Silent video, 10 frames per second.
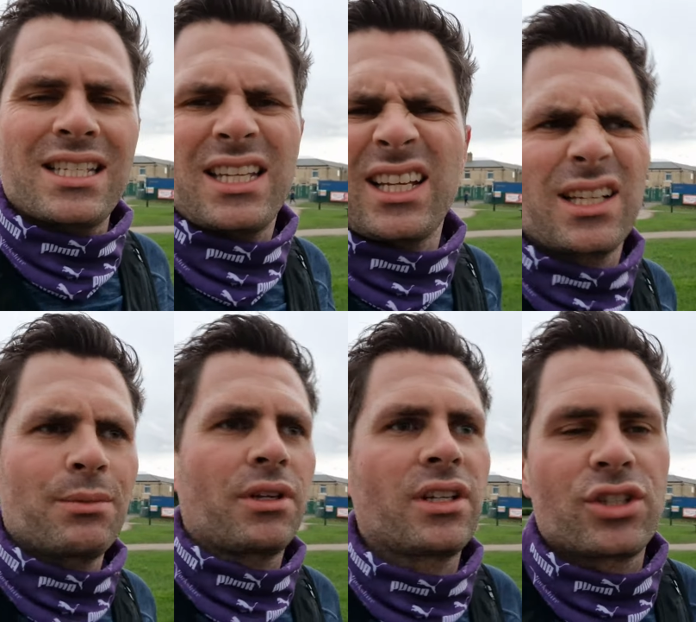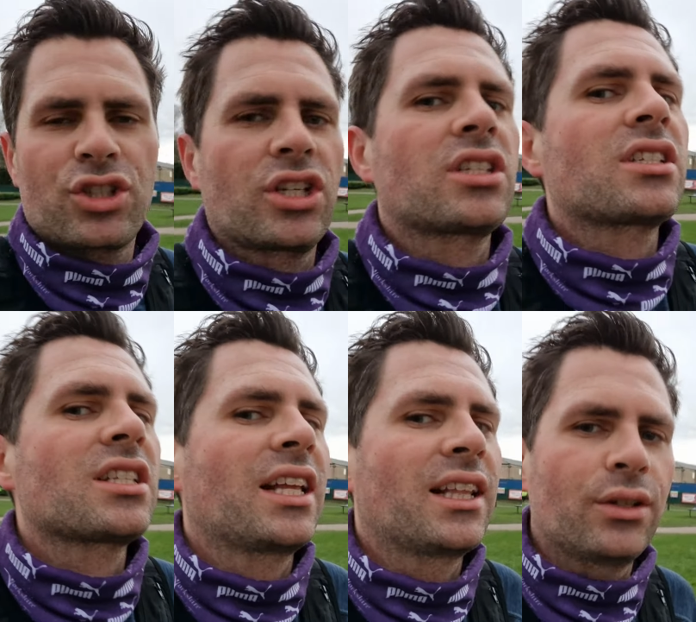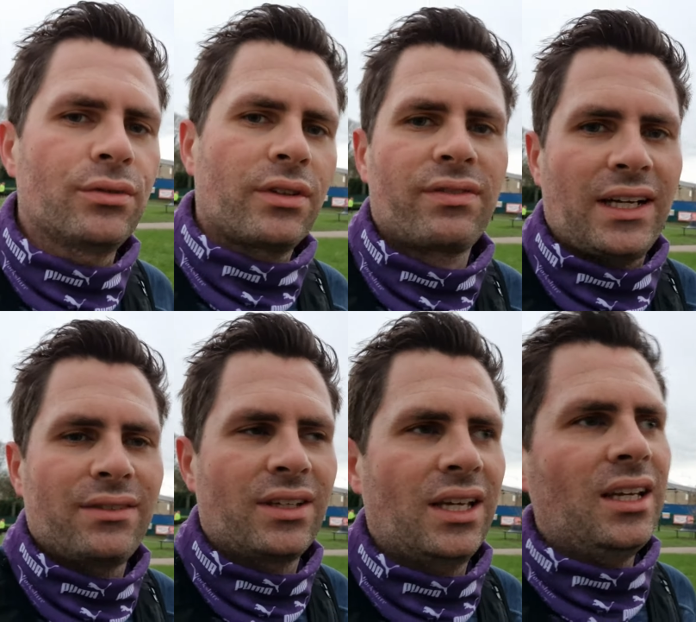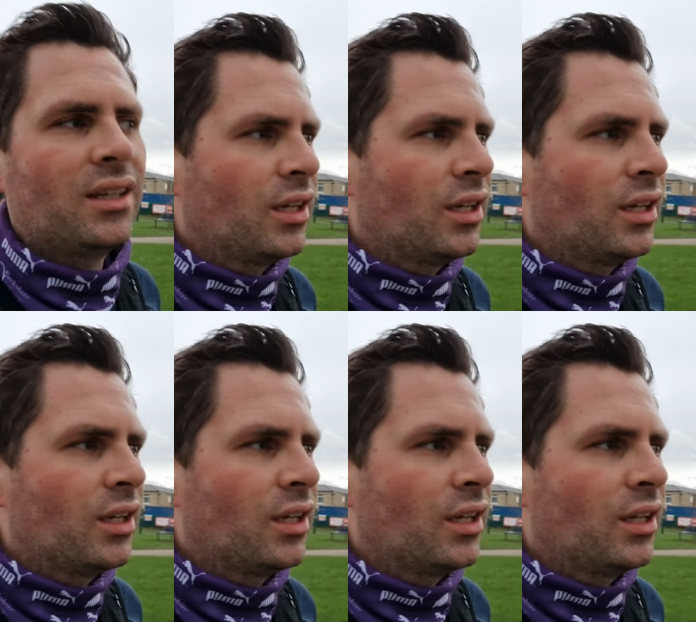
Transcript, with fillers: I think it comes out at just slightly over 5k